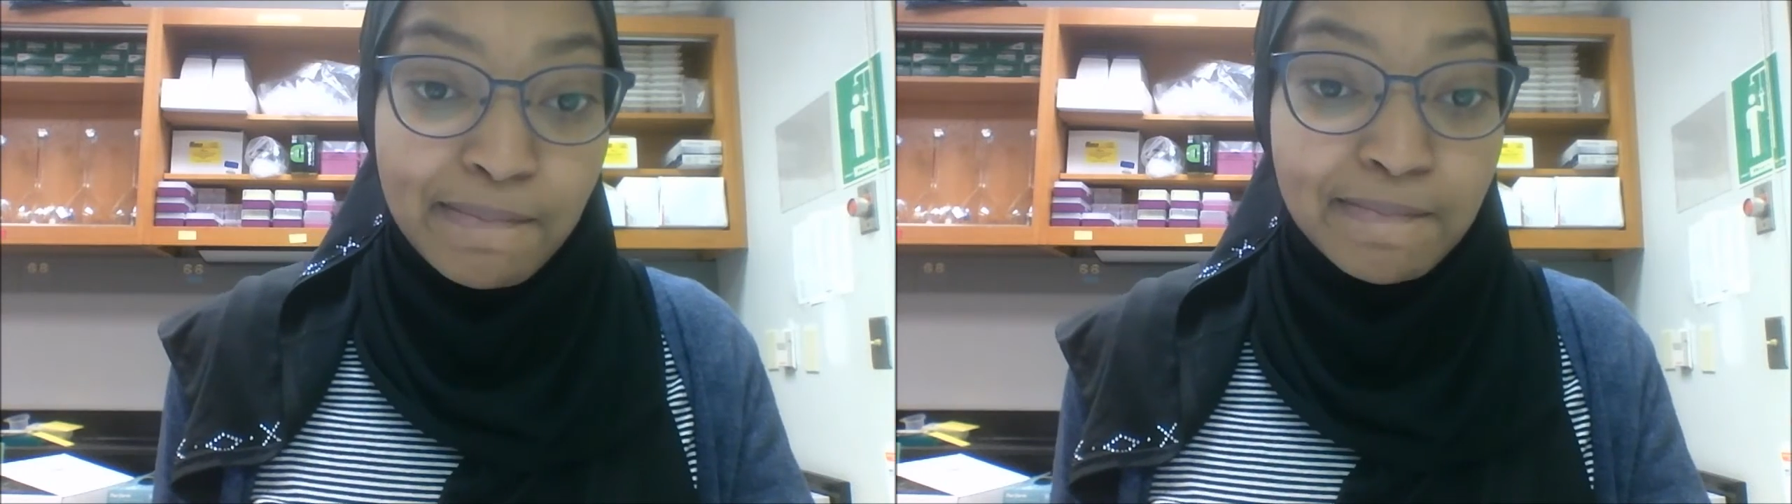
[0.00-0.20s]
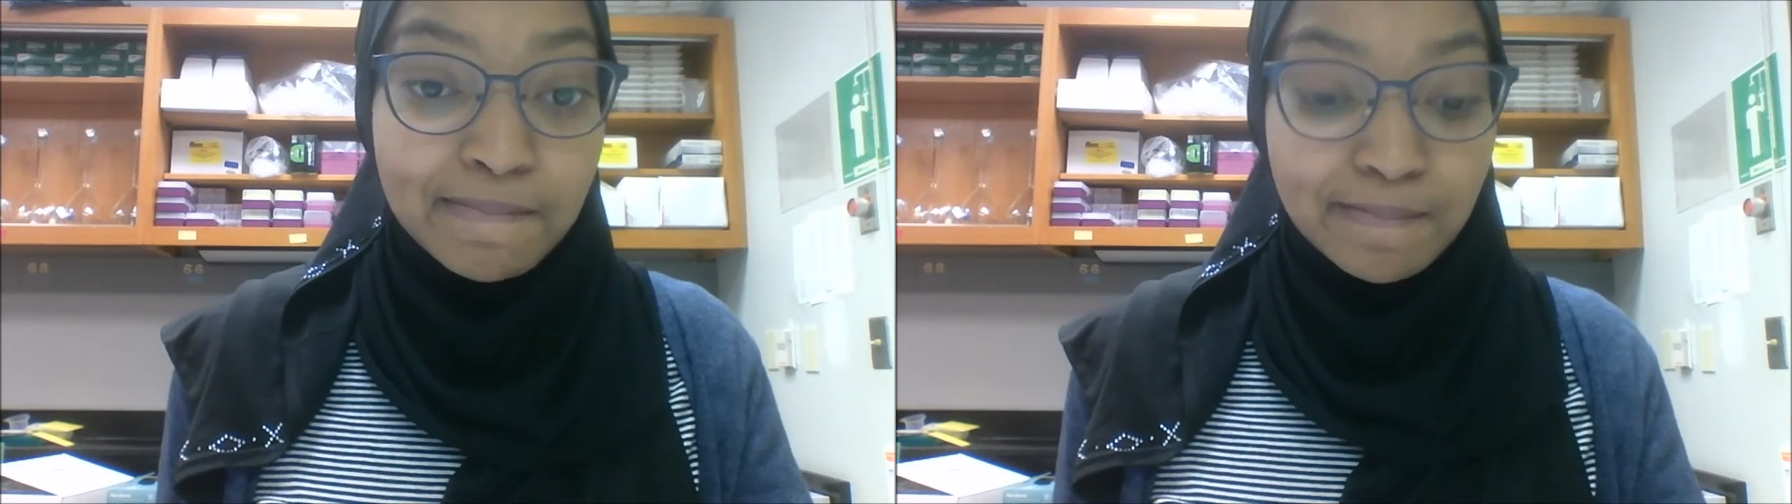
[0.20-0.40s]

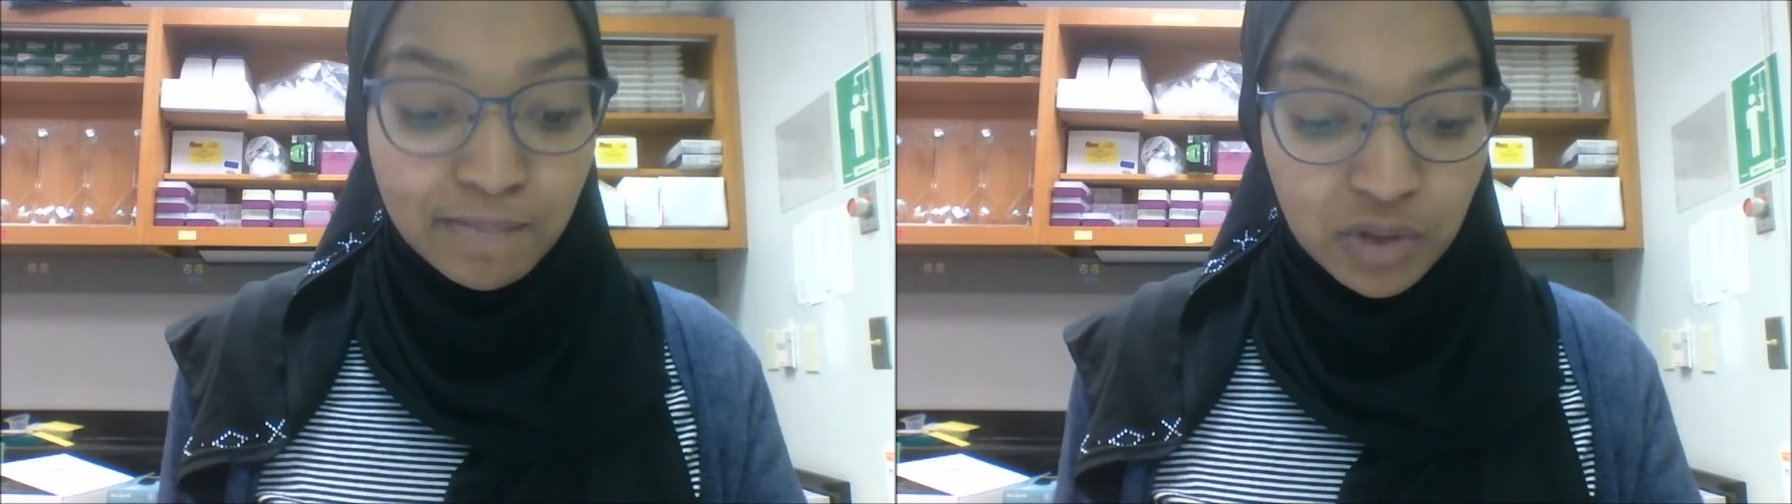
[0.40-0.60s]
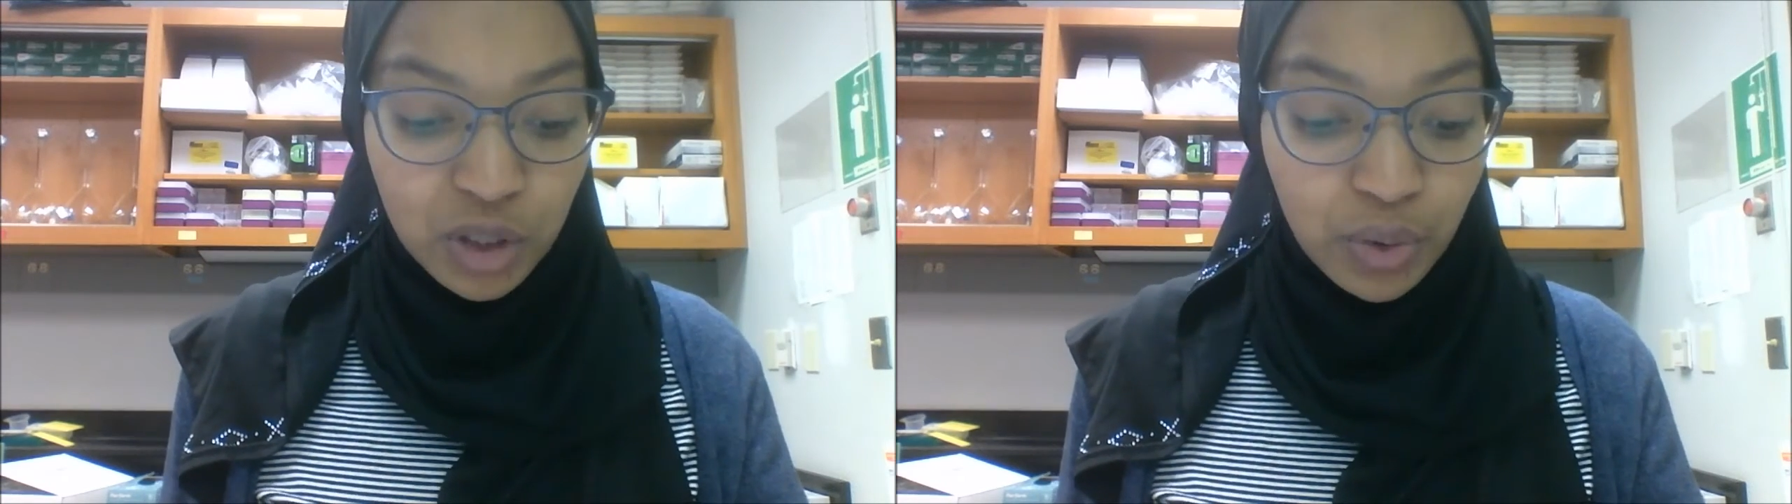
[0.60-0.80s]
So
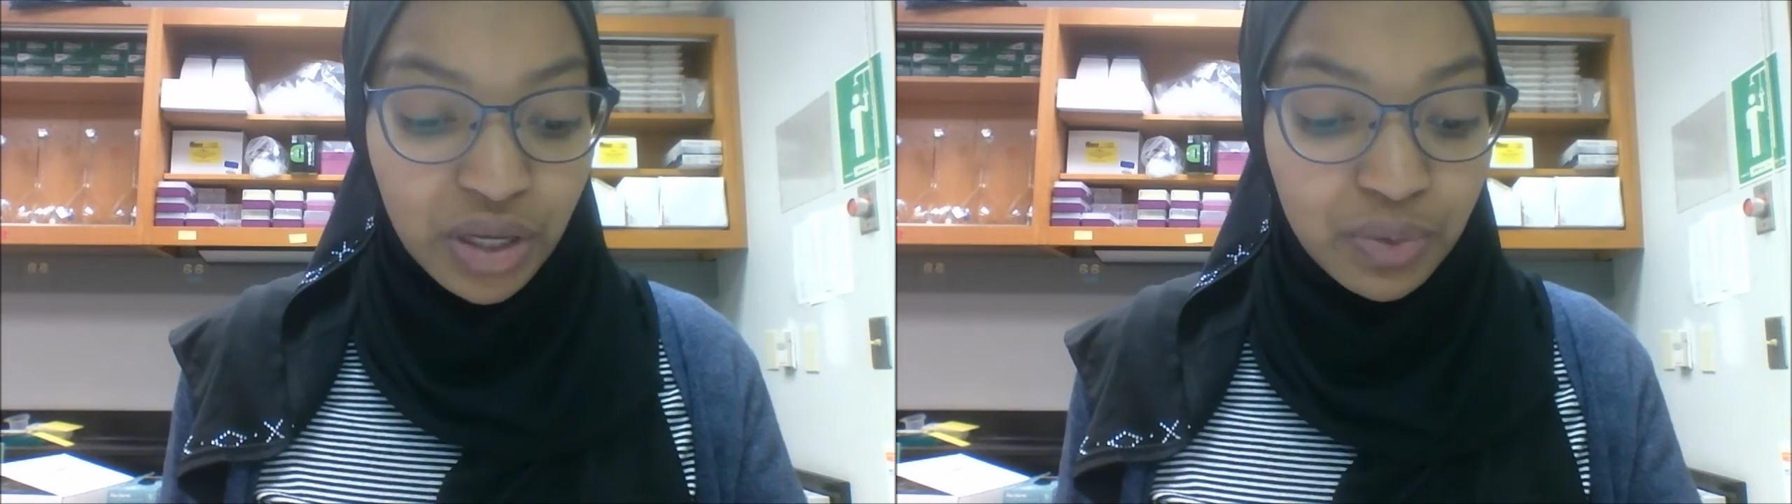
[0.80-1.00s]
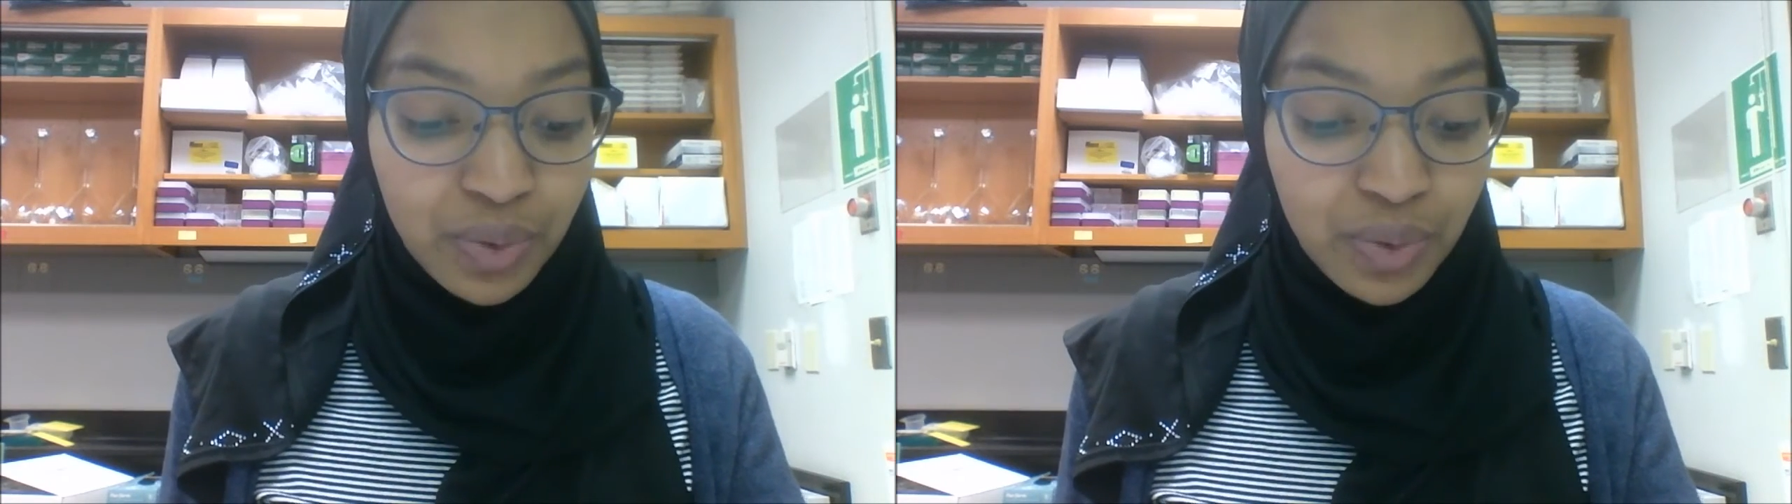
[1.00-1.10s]
he went